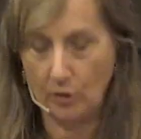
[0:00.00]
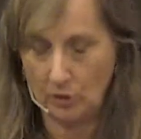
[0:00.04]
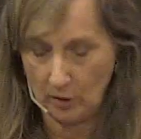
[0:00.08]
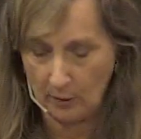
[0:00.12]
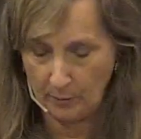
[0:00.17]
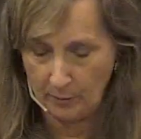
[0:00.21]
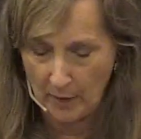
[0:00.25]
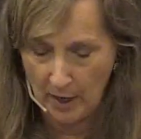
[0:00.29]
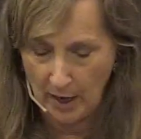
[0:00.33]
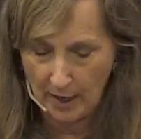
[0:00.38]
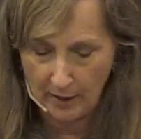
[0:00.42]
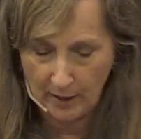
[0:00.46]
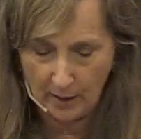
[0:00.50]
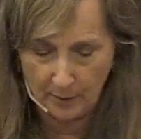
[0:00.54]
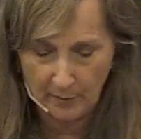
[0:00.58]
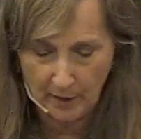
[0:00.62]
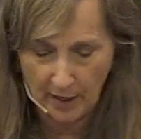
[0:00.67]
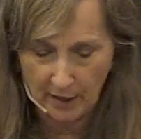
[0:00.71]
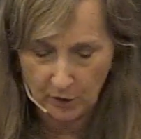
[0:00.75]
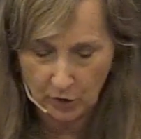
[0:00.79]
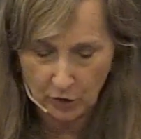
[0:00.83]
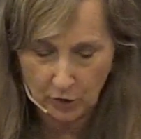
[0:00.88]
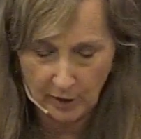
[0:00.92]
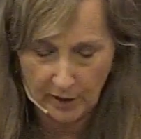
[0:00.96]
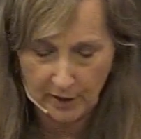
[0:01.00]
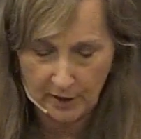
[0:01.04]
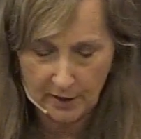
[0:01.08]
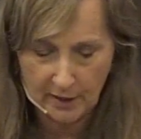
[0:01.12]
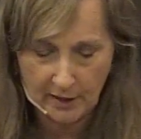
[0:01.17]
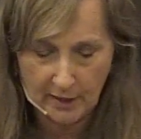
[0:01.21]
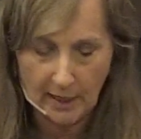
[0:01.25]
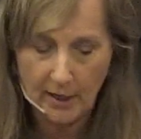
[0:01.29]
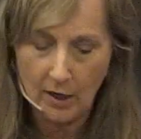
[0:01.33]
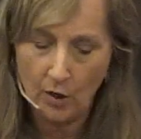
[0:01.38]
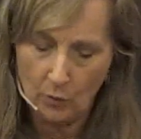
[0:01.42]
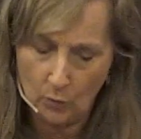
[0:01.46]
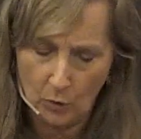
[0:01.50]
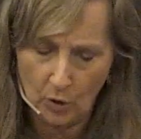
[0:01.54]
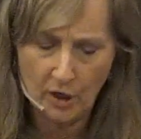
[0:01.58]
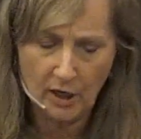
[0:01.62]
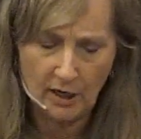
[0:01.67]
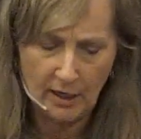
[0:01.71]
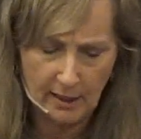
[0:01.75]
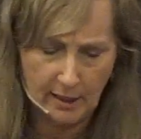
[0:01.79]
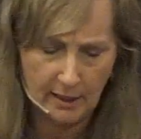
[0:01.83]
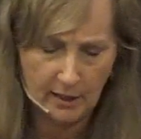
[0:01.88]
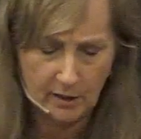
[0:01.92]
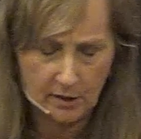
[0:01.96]
So I'm not trying to say here, and we're going
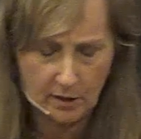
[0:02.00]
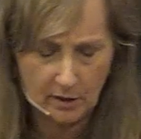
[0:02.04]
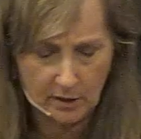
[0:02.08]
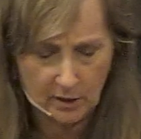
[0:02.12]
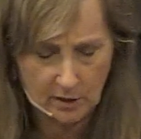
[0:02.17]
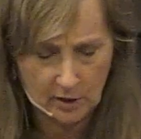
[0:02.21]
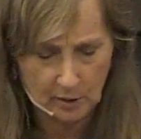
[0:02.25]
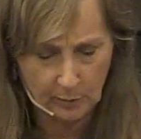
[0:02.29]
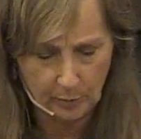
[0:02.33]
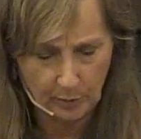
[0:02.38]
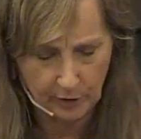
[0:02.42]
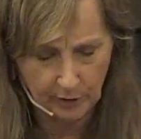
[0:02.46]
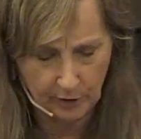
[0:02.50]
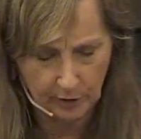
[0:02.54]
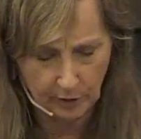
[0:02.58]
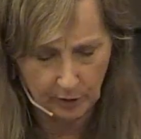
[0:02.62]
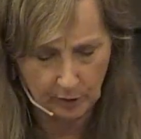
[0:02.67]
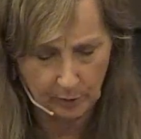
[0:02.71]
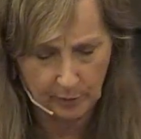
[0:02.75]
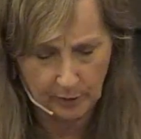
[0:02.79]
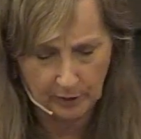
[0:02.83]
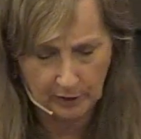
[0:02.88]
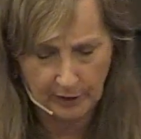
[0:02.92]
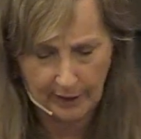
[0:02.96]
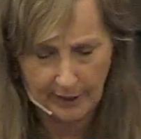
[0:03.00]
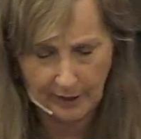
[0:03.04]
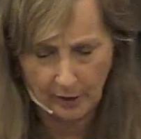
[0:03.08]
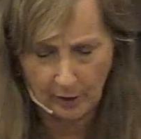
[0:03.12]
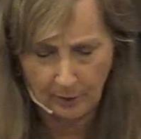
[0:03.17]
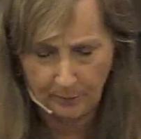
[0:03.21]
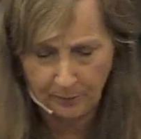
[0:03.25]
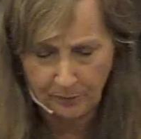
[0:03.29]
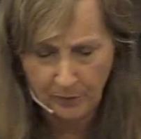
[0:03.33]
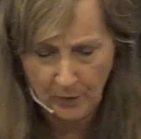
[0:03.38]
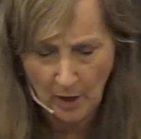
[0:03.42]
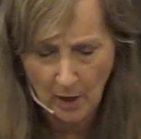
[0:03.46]
to get into discipline a little bit later.